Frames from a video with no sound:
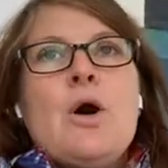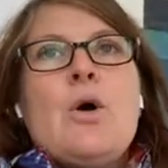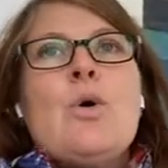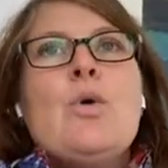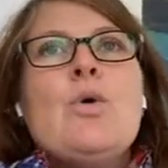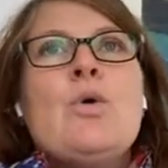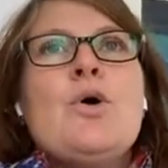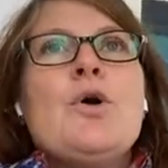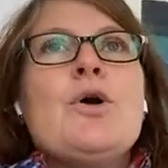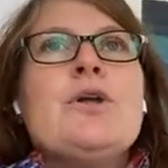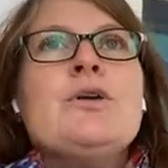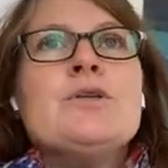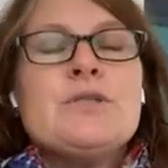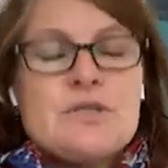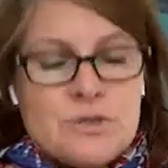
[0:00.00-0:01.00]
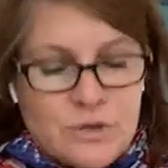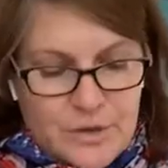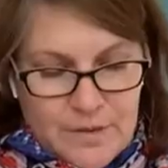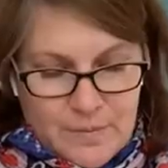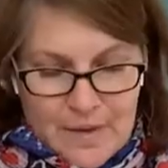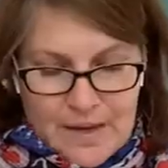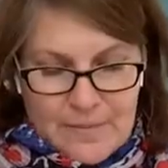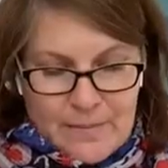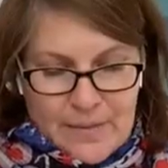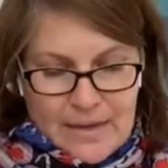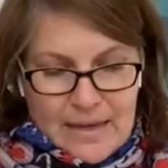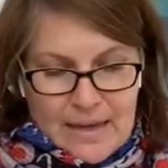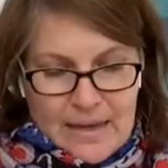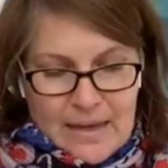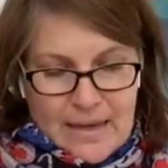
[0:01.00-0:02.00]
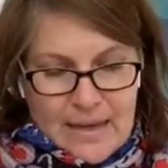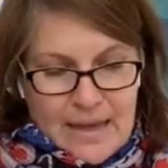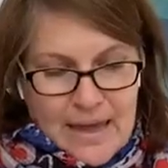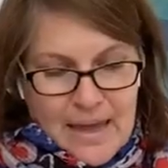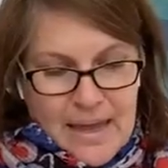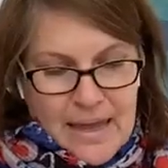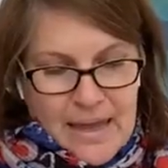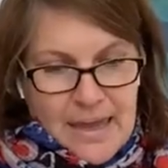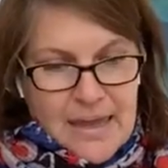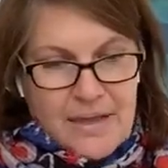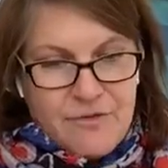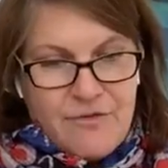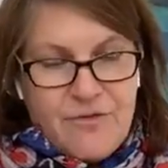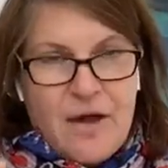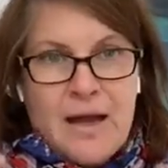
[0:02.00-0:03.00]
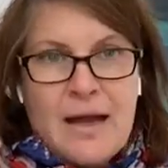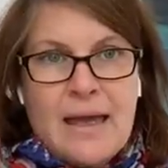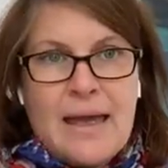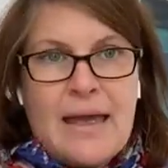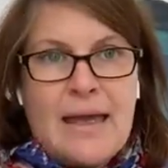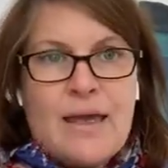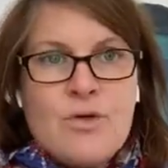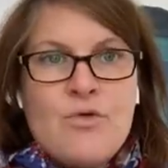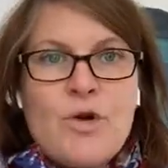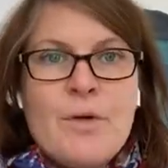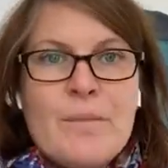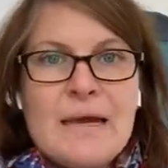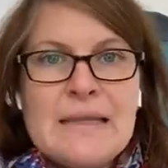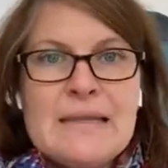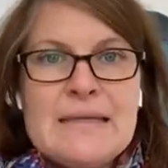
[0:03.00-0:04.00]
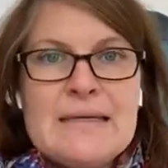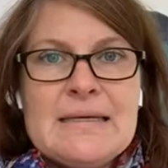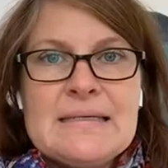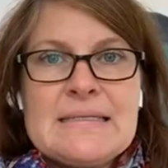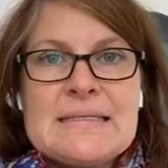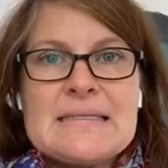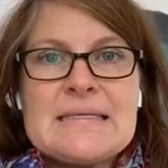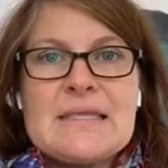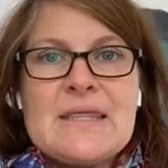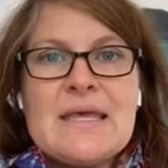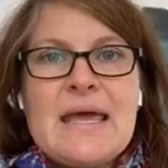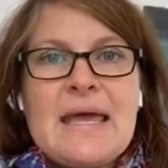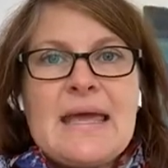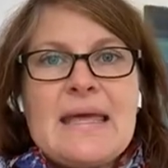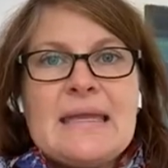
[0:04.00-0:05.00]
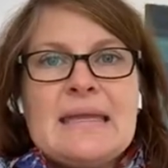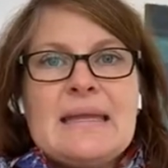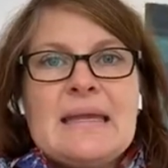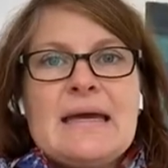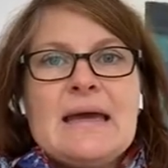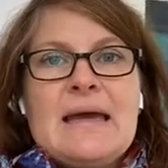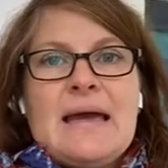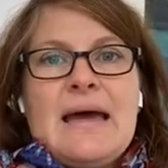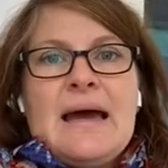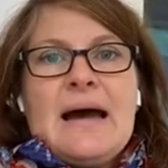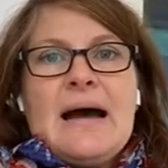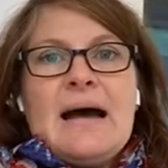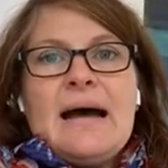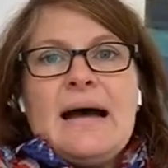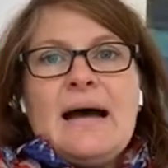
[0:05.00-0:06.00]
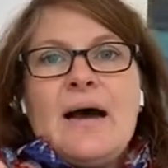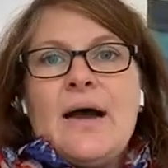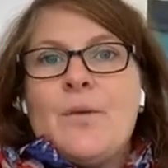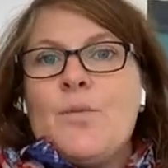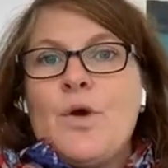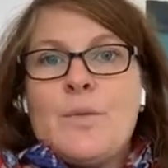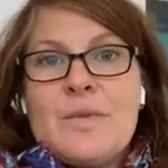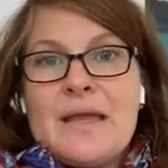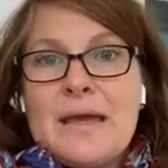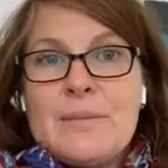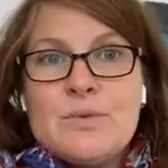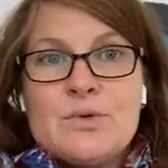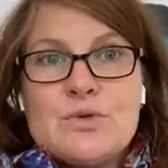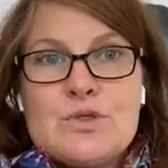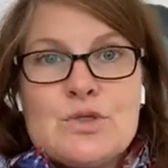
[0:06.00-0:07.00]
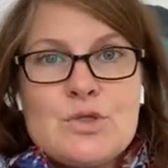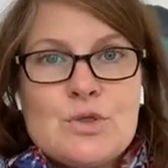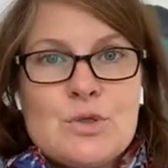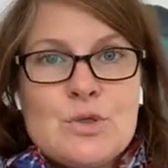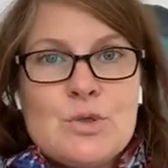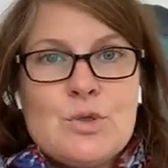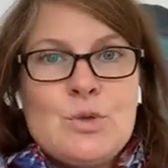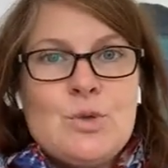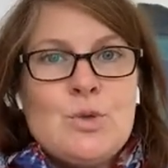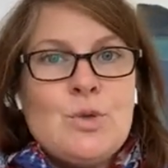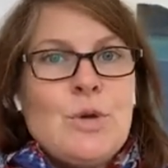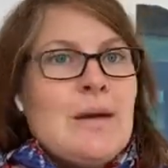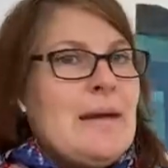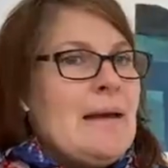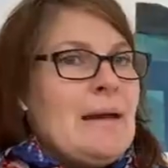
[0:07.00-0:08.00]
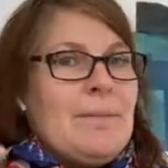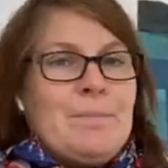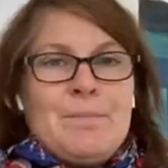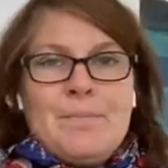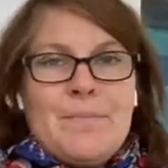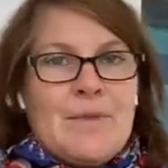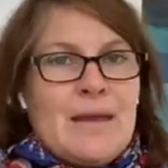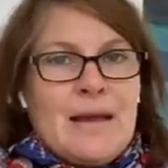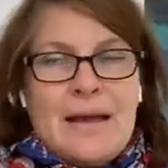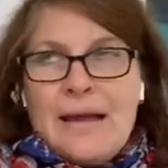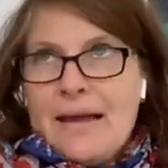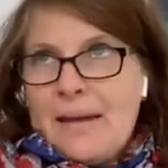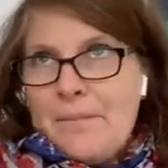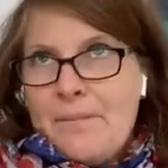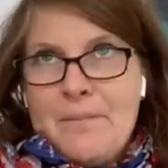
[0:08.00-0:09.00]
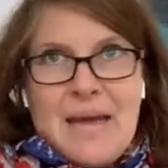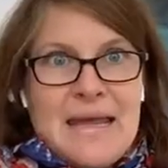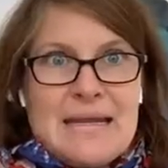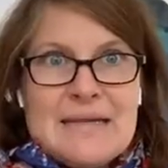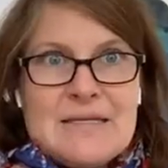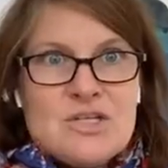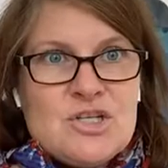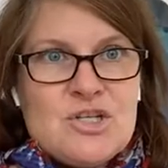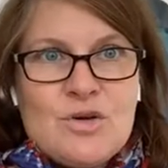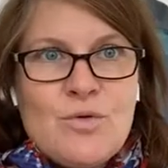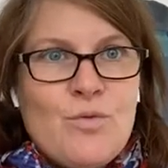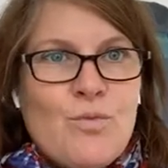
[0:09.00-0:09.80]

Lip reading: Or your story might be, if I grow my list, then I won't be able to manage